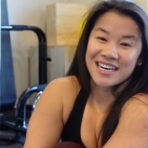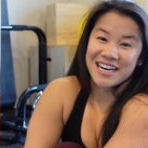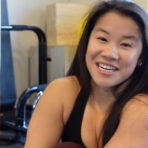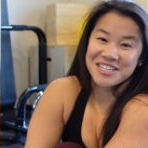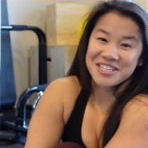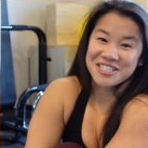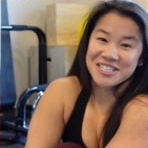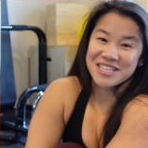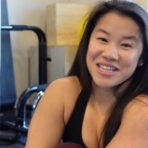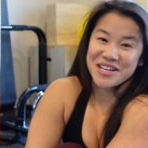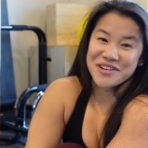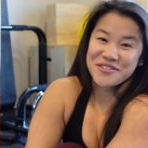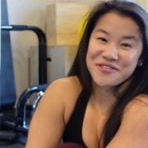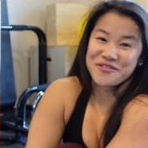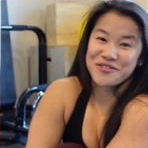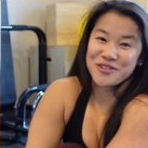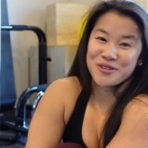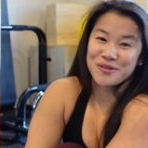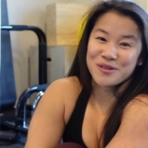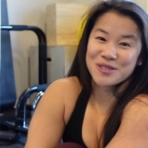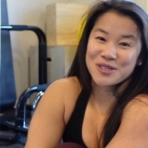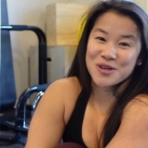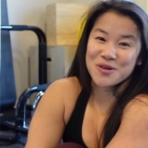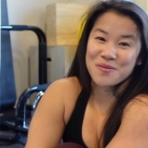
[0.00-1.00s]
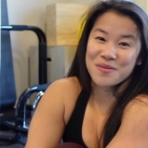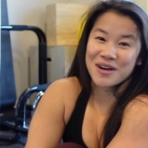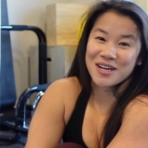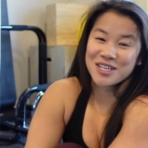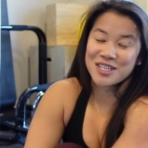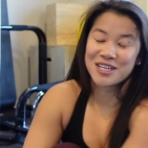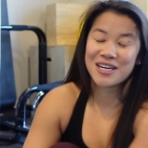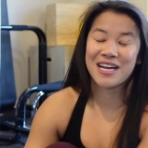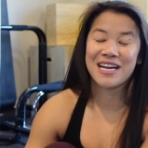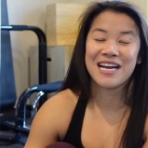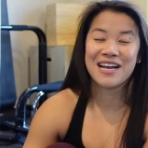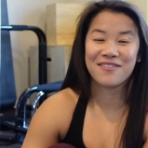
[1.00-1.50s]
I just love food so much
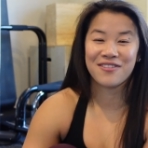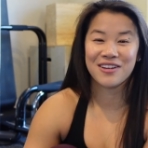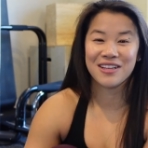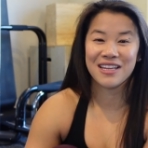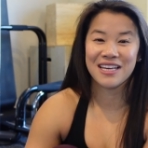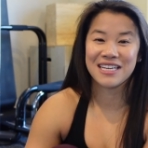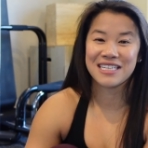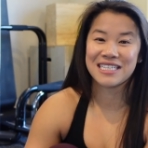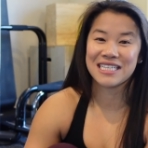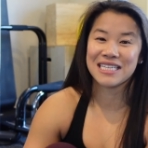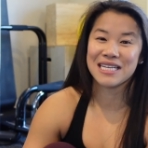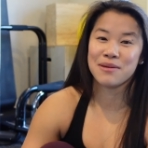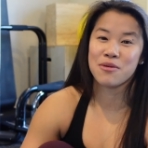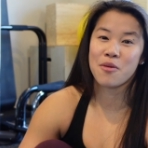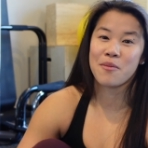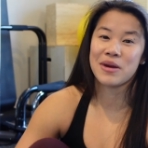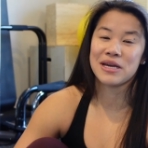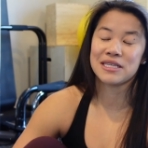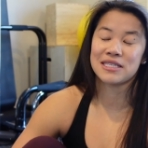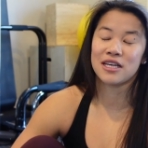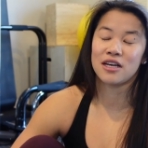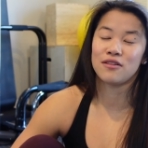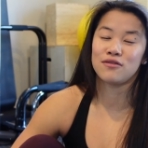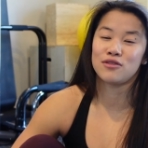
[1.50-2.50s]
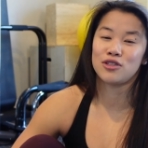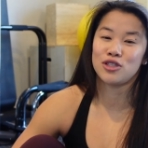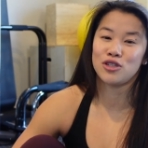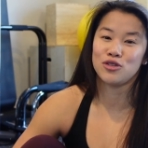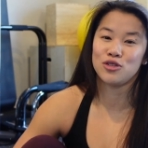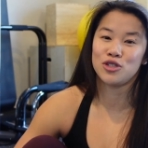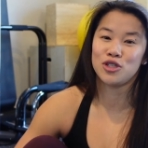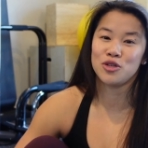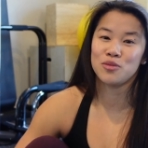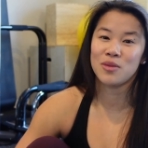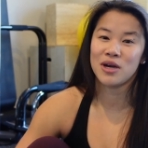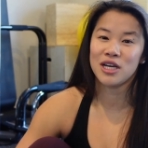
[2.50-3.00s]
and I never like to limit myself
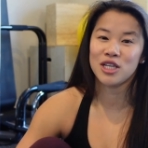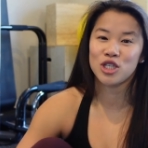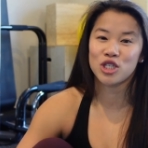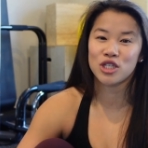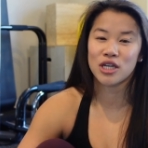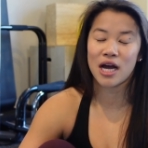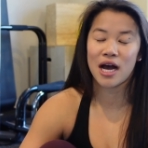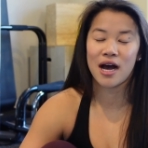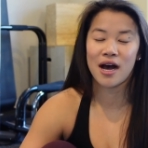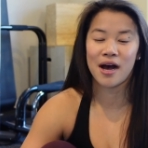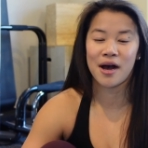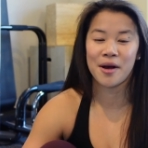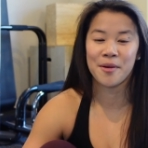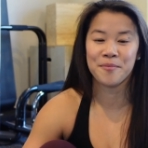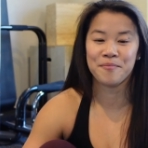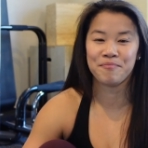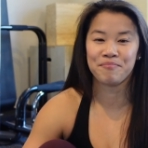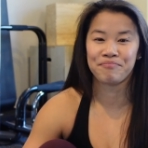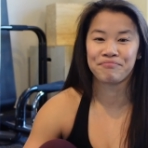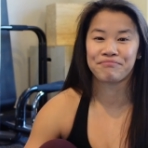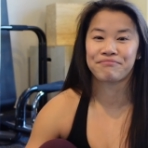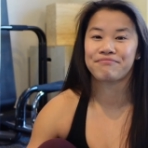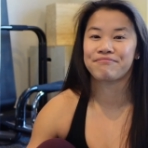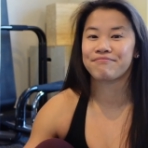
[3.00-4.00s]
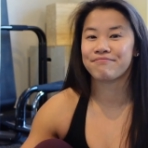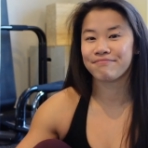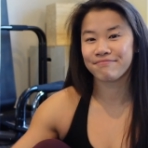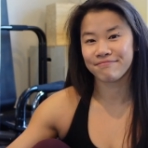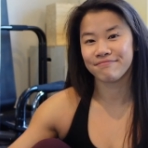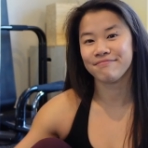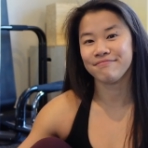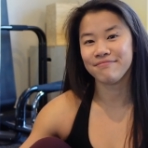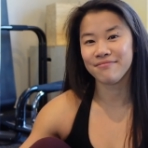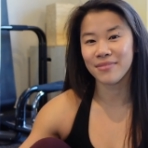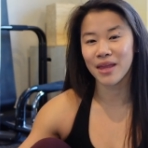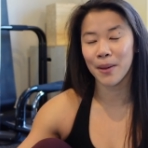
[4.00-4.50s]
too, too much. Um,
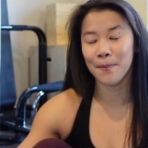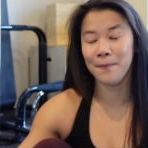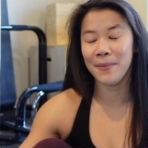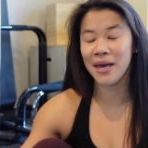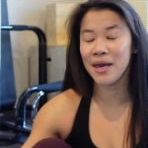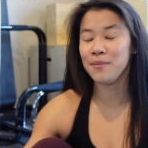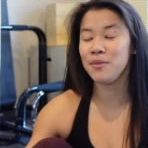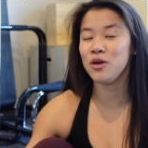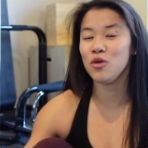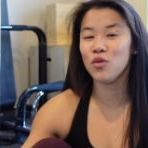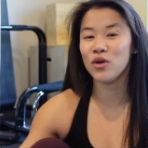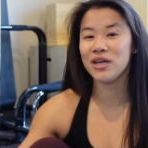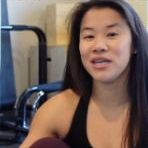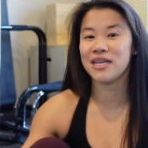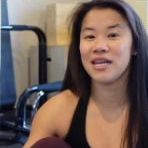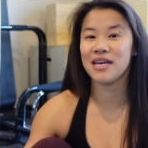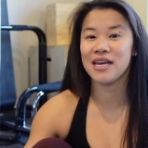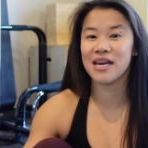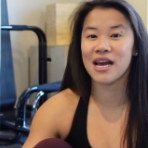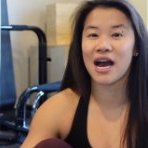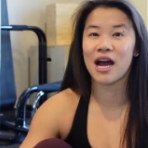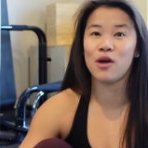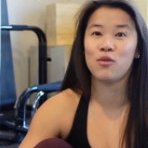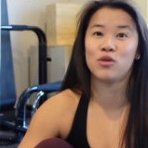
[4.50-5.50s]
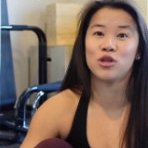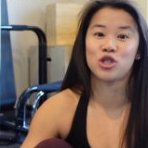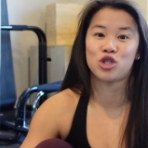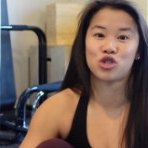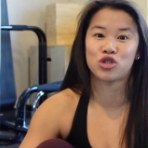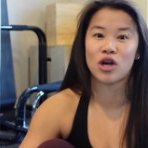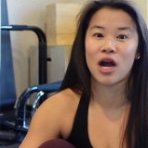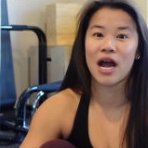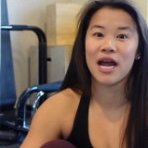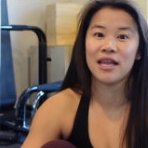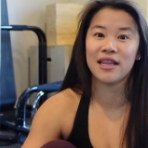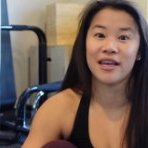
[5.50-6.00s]
maybe one day I will
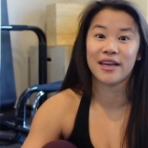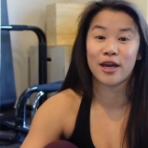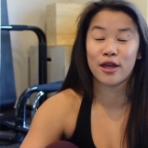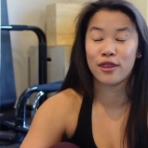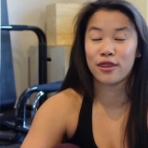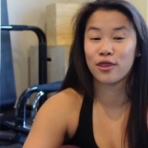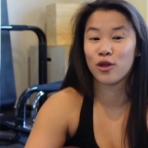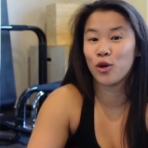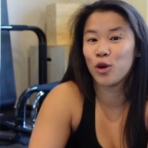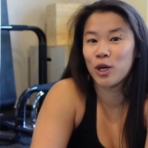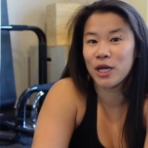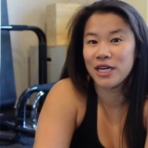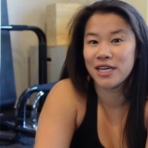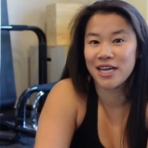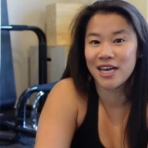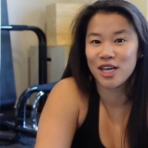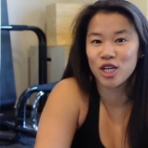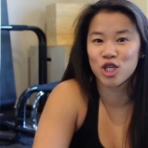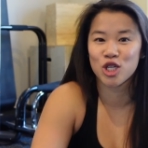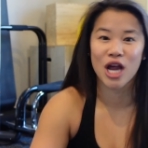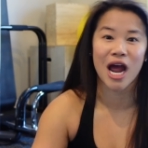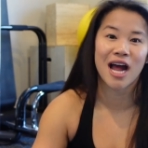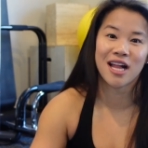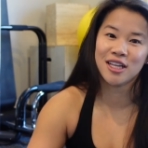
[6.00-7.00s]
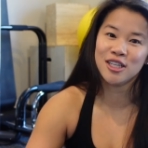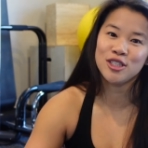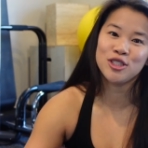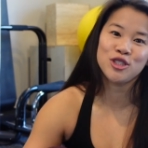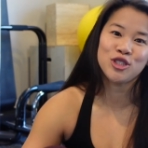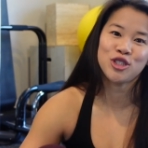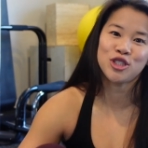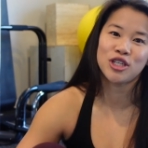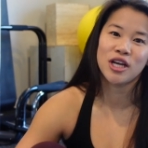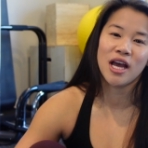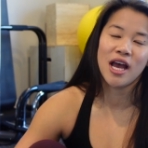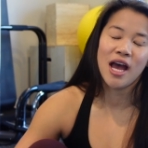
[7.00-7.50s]
try like a 30 day
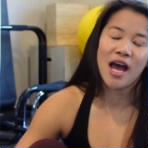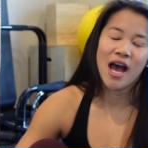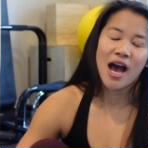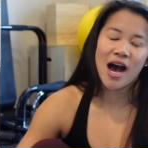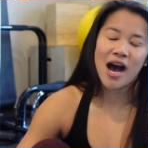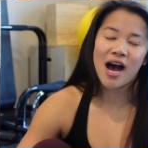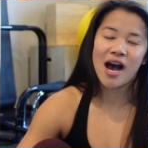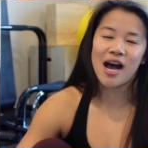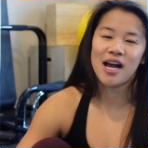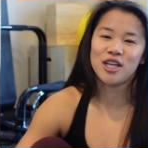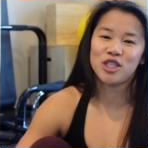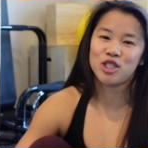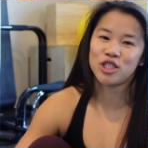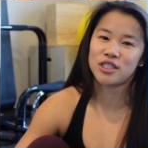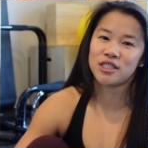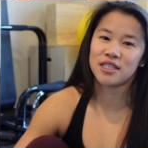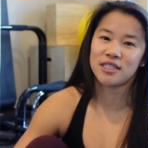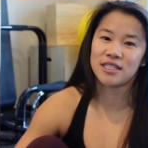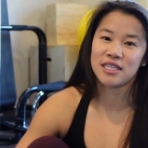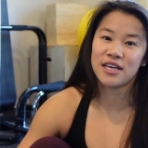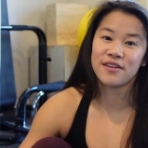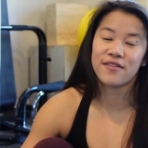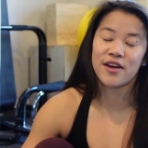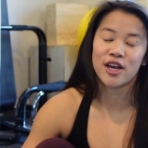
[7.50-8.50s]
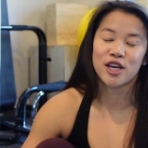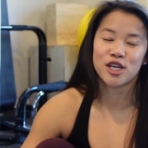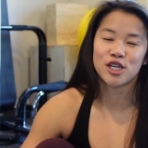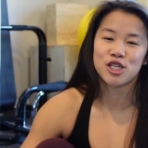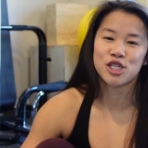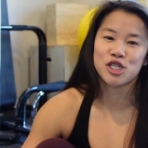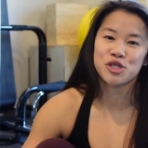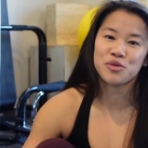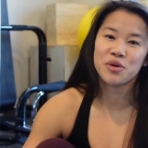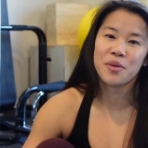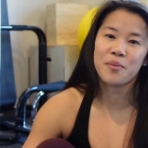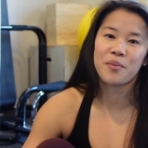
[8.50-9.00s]
challenge uh, just to see if I
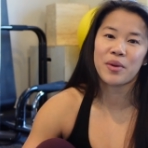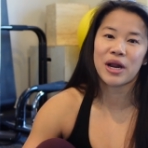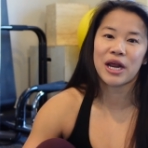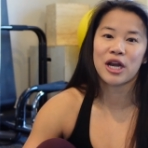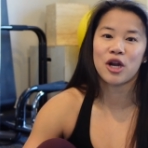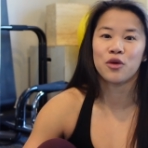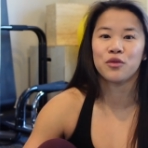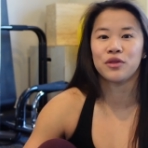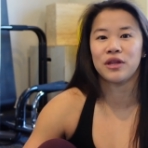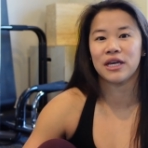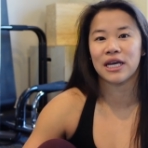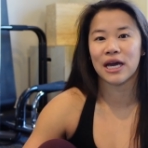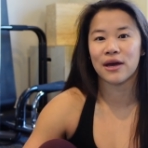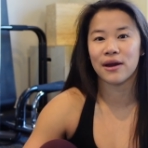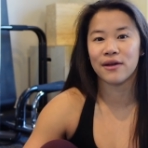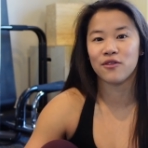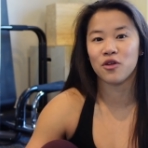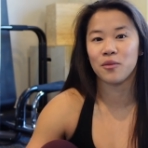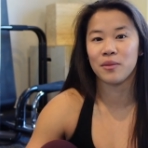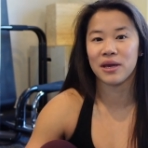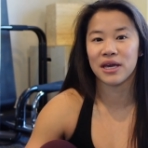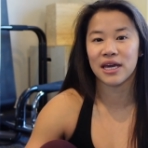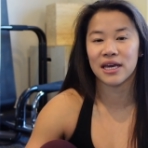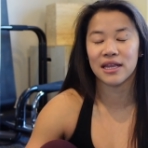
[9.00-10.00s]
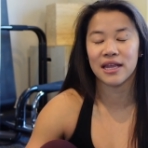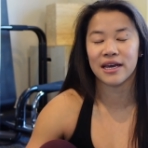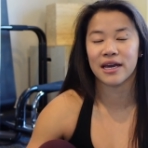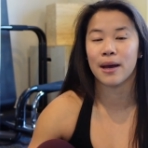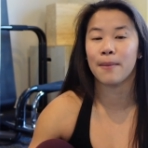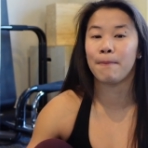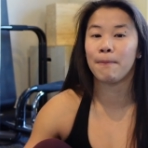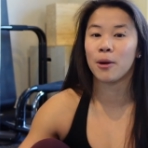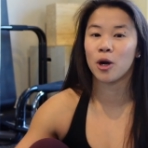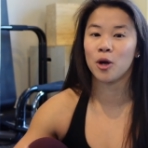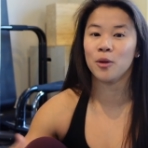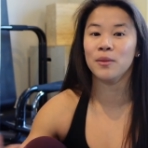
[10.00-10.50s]
could do it, but I don't think I'd ever make it like
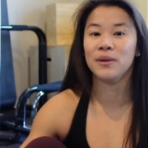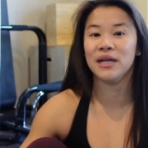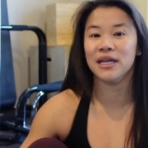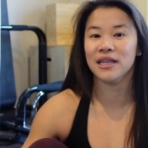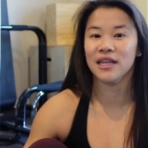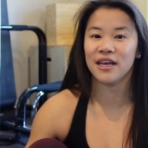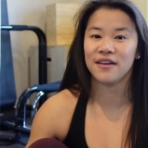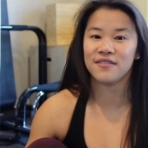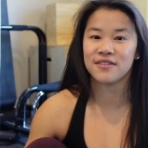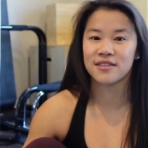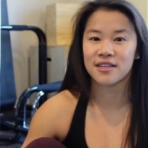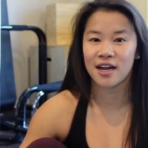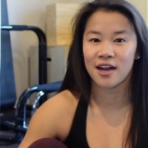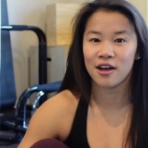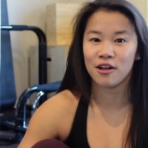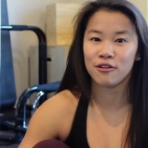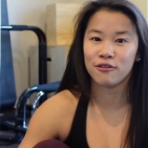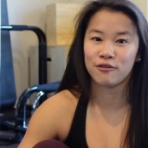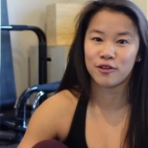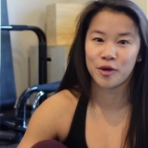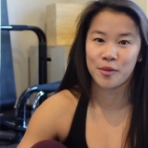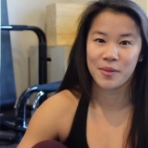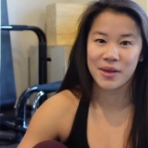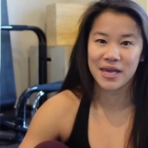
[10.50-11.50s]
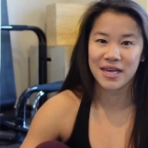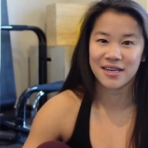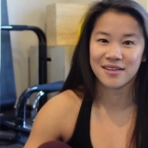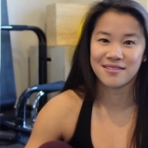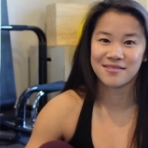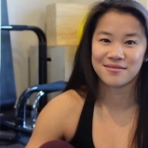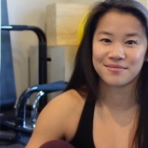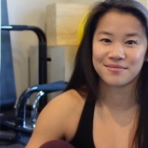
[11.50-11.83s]
a permanent lifestyle for me.